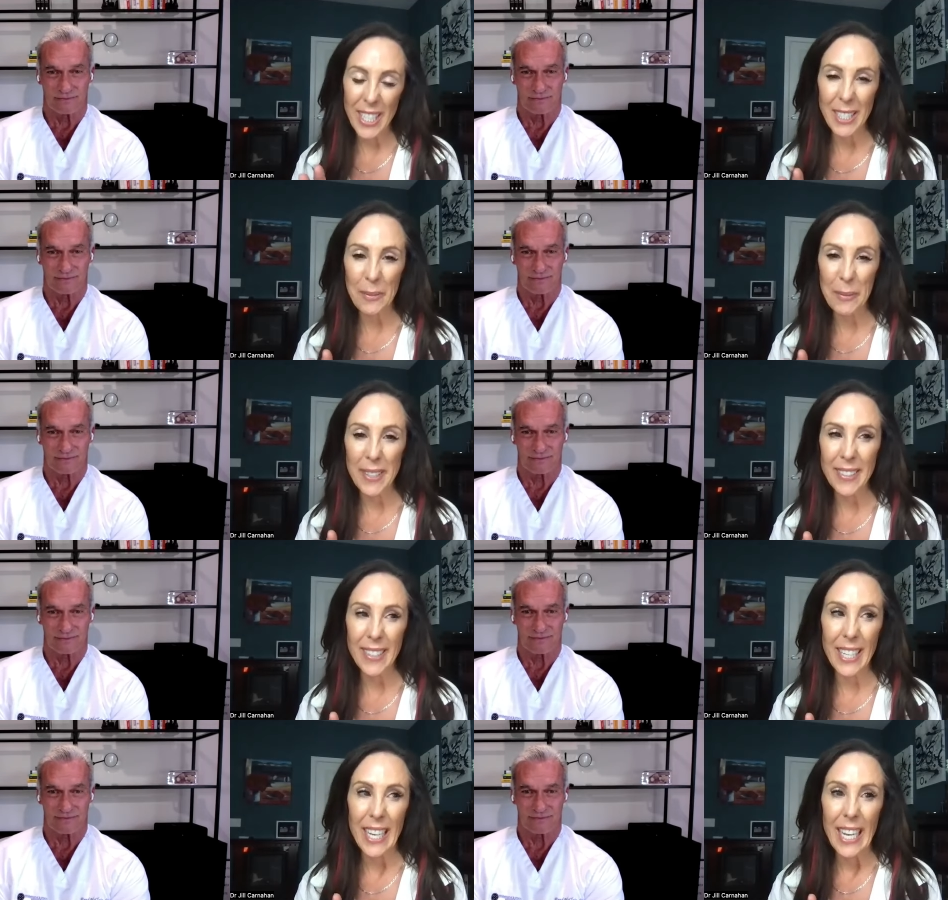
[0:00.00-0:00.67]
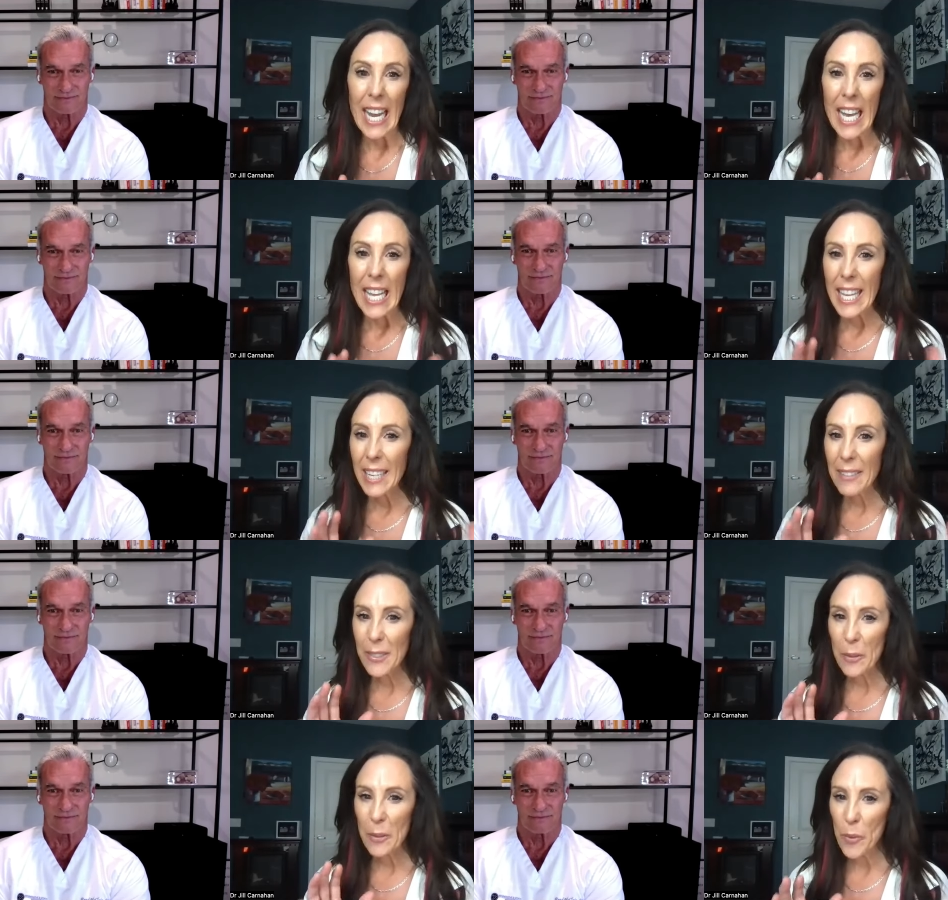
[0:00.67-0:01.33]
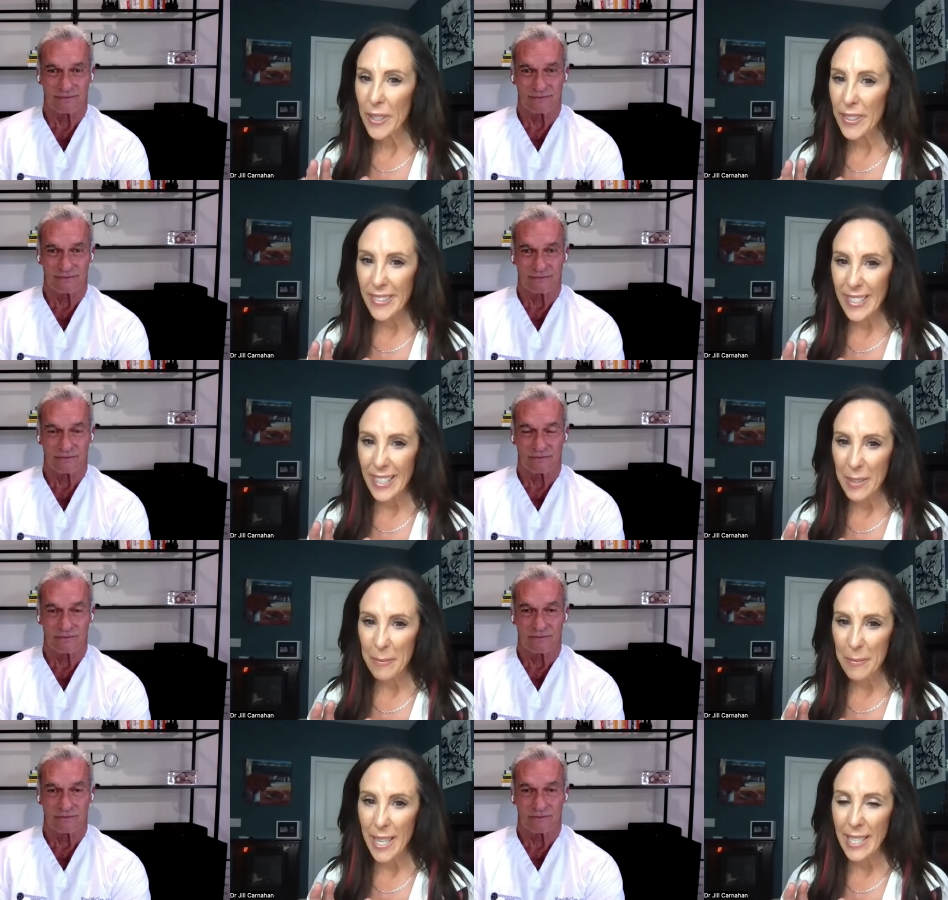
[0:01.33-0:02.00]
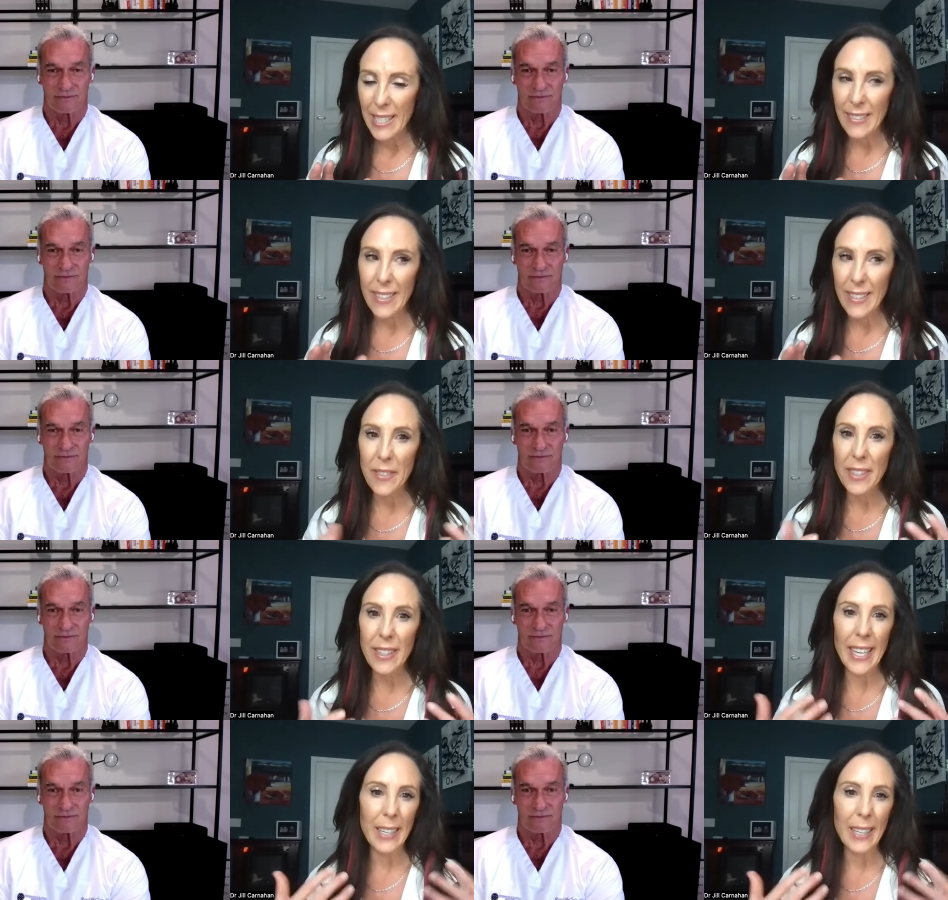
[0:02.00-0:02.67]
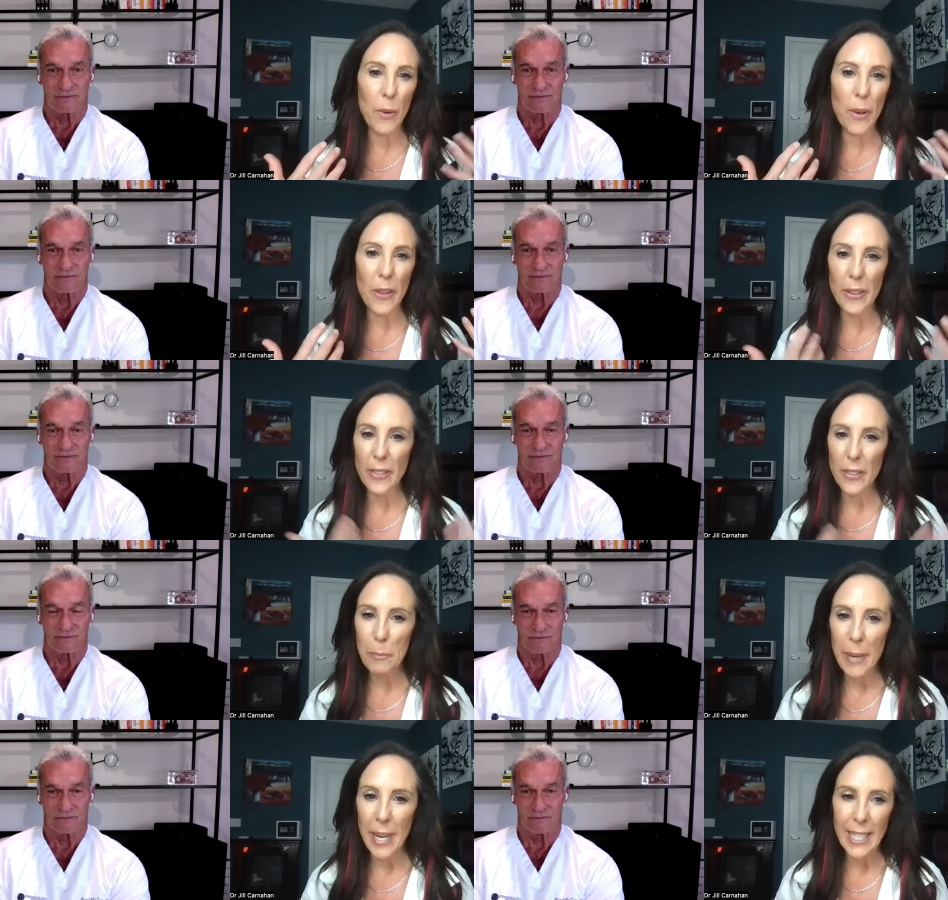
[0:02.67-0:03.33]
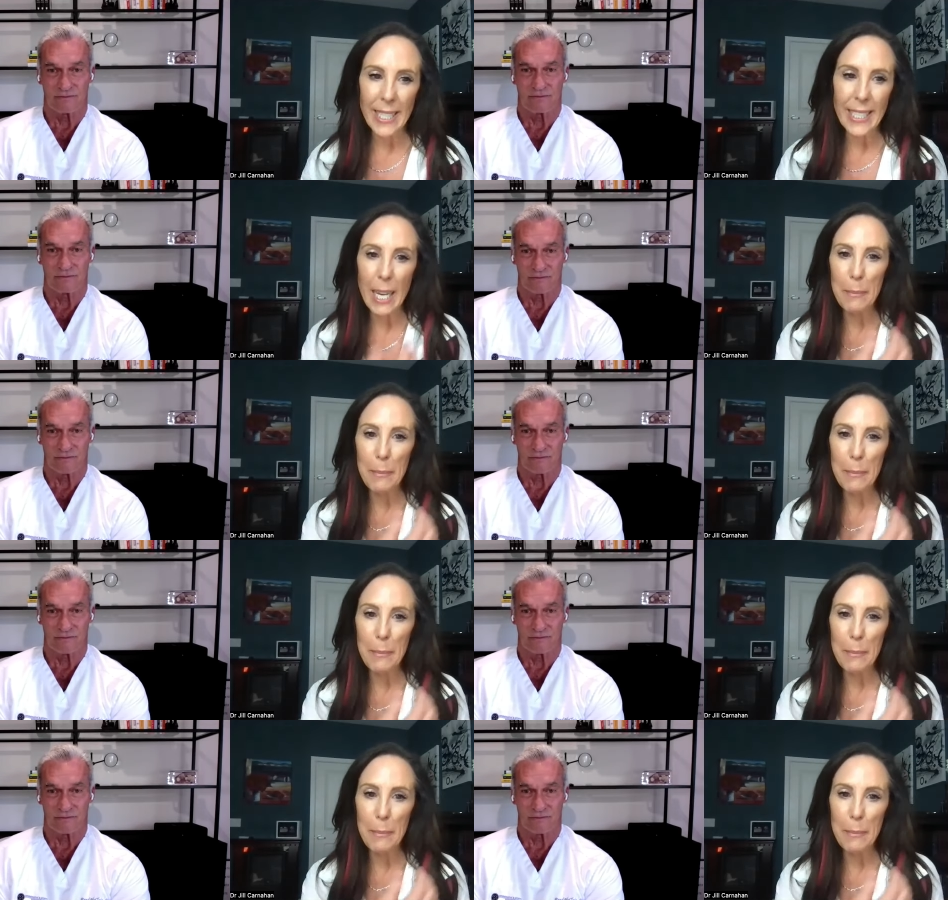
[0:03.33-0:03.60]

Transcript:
Speaker 1: Chinese medicine, they have some wisdom. And it's even like whether it's body